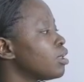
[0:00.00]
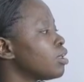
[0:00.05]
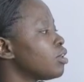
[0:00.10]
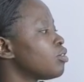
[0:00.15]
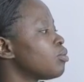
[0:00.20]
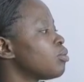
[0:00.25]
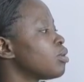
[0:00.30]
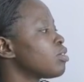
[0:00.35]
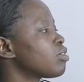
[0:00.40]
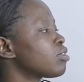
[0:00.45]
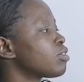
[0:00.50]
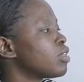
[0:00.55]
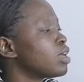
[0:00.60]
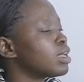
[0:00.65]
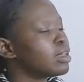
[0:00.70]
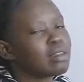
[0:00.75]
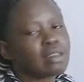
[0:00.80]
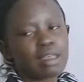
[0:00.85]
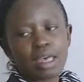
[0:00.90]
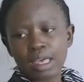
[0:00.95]
it means
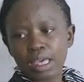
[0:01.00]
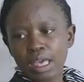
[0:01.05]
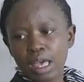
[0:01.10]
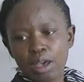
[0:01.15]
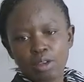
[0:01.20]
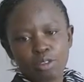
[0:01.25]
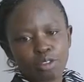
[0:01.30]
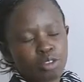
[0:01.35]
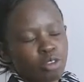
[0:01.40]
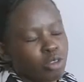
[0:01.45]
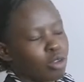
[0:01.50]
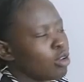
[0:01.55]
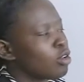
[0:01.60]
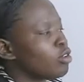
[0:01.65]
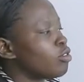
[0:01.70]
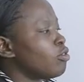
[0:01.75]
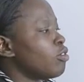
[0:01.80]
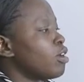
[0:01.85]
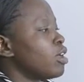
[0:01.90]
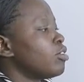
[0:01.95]
that I have to
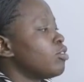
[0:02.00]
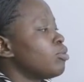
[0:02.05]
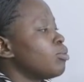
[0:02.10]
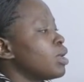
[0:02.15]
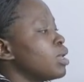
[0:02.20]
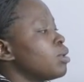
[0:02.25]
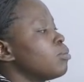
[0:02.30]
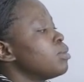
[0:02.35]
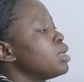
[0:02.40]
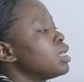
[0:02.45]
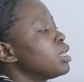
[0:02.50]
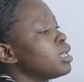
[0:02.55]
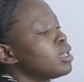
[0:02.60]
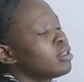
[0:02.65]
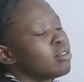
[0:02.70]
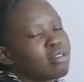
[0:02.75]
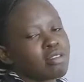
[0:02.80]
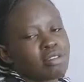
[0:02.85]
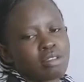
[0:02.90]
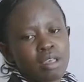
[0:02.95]
convert my
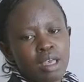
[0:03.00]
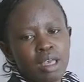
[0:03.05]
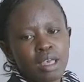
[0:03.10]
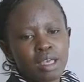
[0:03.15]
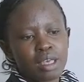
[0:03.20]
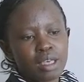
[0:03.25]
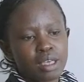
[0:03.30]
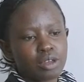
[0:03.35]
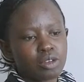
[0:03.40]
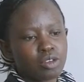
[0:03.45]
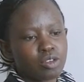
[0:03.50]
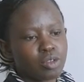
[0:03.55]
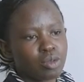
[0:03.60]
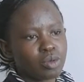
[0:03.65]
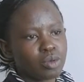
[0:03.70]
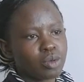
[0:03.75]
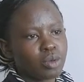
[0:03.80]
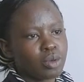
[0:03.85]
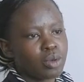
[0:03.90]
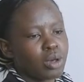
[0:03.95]
minutes
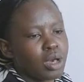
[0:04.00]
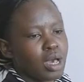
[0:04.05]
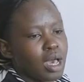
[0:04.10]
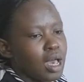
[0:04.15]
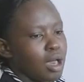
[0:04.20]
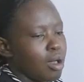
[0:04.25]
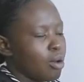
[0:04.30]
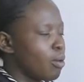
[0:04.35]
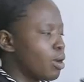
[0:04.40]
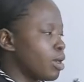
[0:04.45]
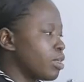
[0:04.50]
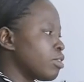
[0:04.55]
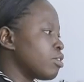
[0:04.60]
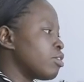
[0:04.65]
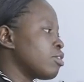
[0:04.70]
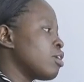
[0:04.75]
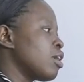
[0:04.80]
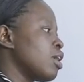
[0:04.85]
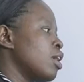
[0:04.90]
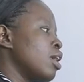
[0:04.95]
into
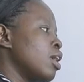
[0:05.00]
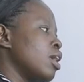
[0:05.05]
hours.